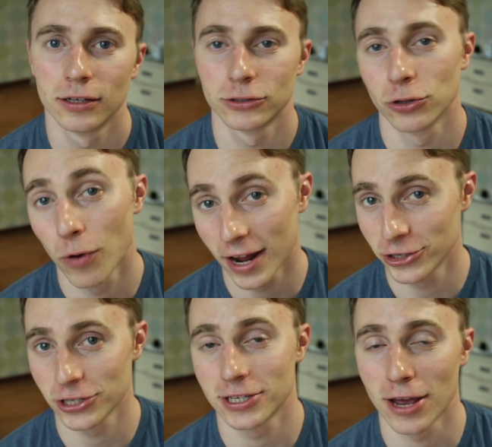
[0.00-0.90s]
So what I
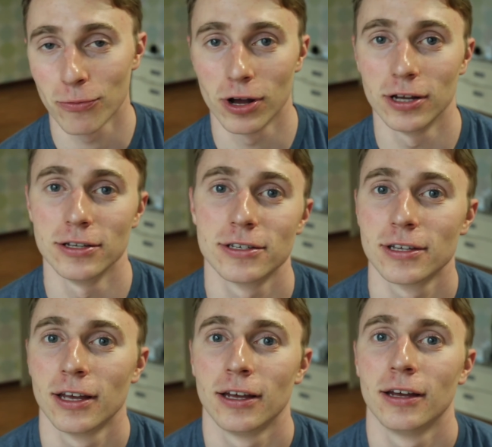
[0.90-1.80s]
just said was,
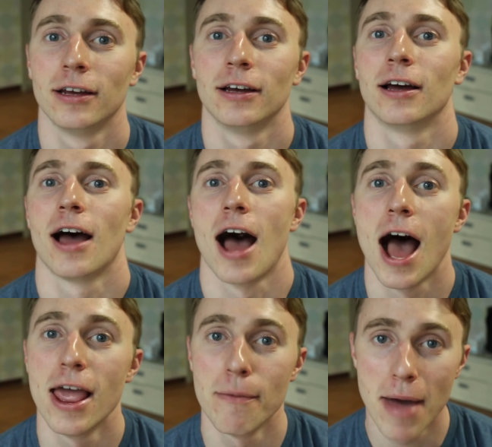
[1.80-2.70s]

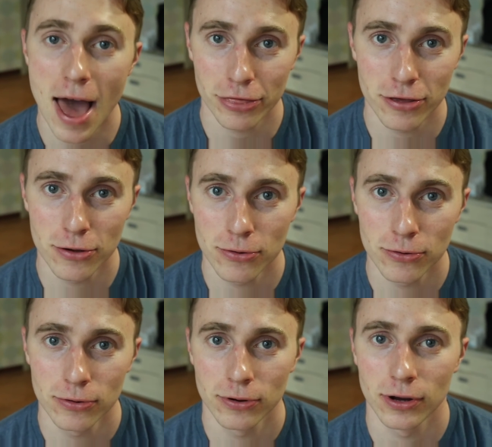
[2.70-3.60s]
I am
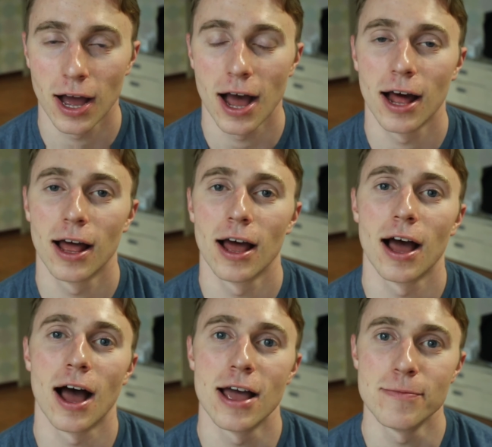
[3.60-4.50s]
Matthew,
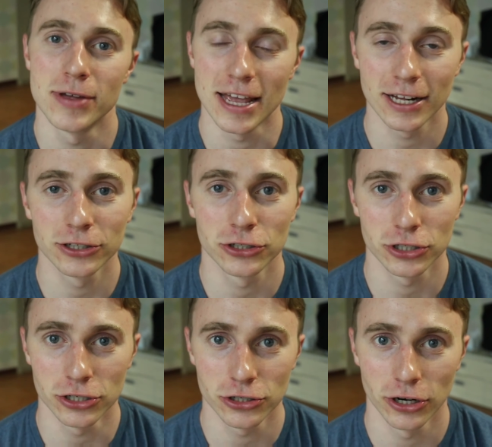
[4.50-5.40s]
I am an English
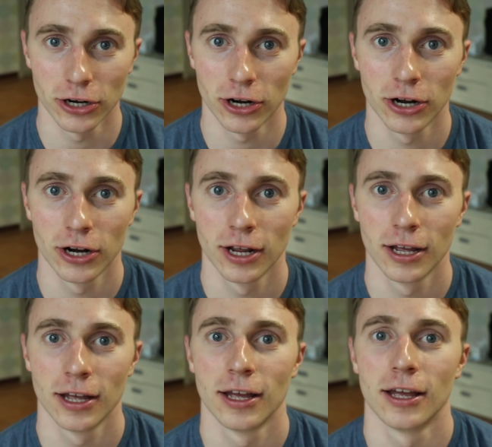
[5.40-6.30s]
teacher,
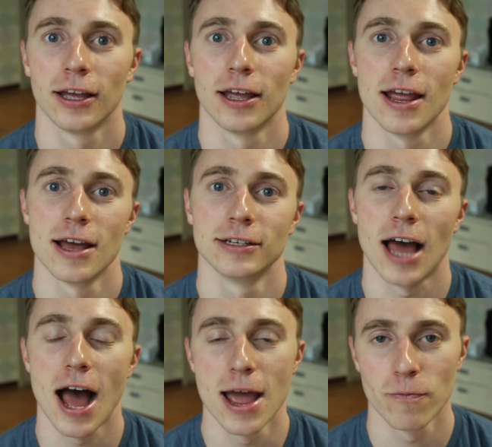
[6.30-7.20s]
and
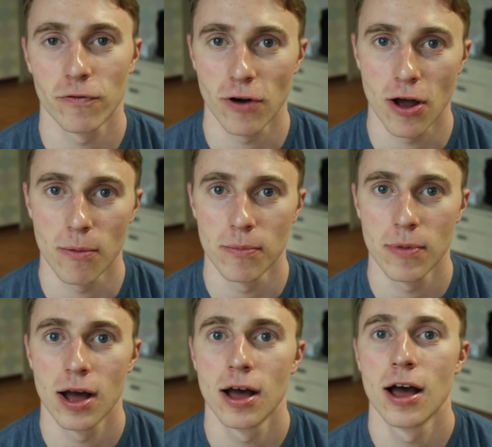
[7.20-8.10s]
I am from
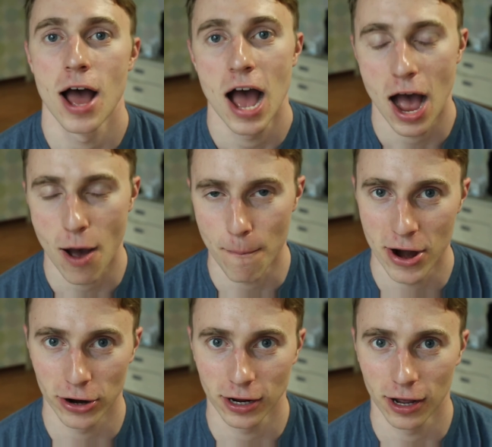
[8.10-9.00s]

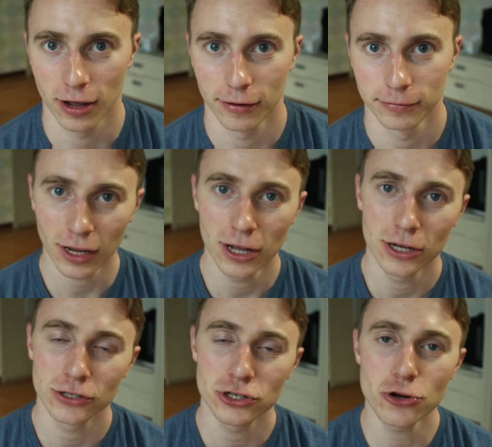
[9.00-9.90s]
America.
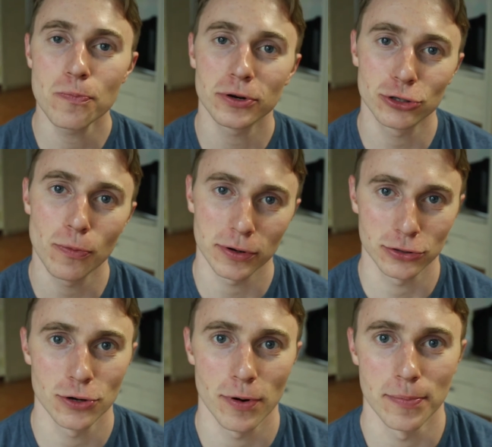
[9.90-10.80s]
Super, super,
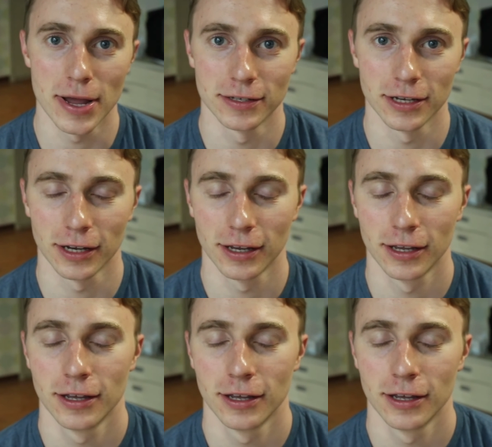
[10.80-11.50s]
super basic,